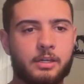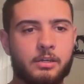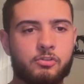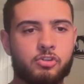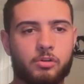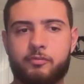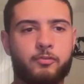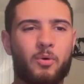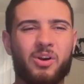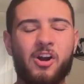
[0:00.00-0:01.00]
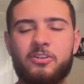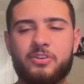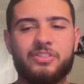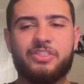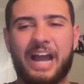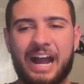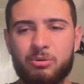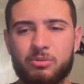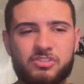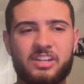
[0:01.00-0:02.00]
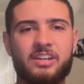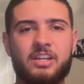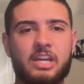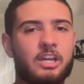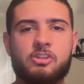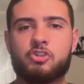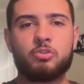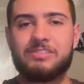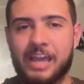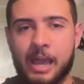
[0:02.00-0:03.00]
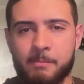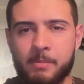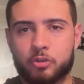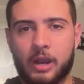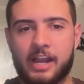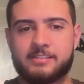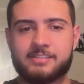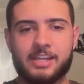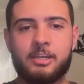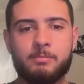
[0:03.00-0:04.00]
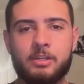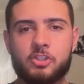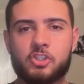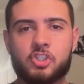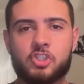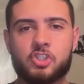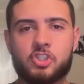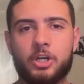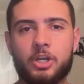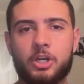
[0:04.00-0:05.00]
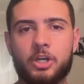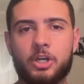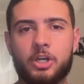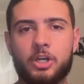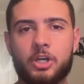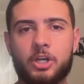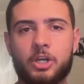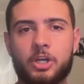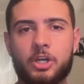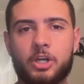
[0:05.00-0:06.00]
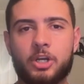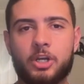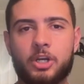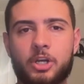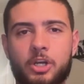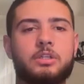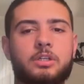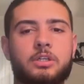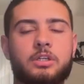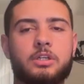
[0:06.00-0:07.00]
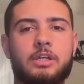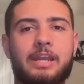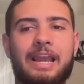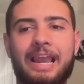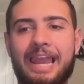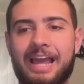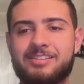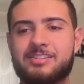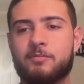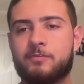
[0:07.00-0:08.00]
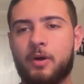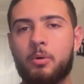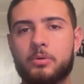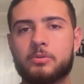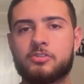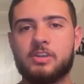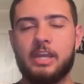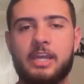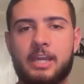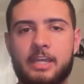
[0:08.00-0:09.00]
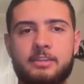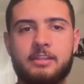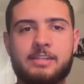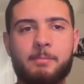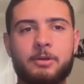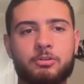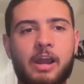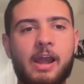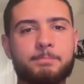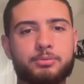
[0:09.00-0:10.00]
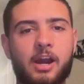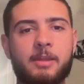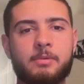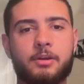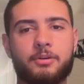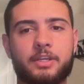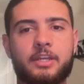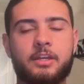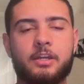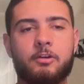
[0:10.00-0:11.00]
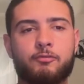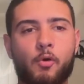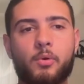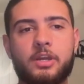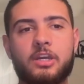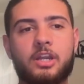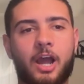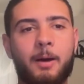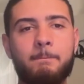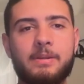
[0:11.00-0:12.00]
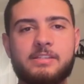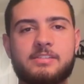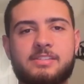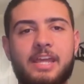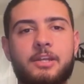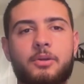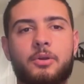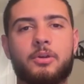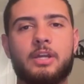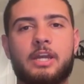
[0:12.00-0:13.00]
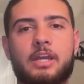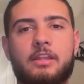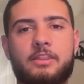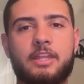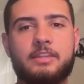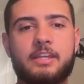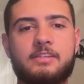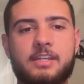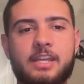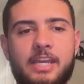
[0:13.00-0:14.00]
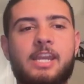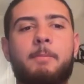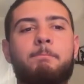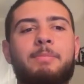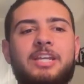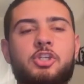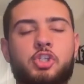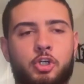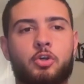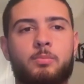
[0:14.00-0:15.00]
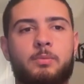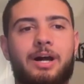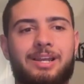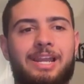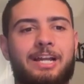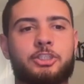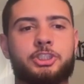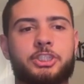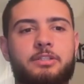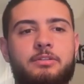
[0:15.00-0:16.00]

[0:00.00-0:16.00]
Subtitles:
So 400,000. So Democrats in Minnesota are going to turn out less voters in the Democrat primary for an incumbent senator than they did in a midterm election.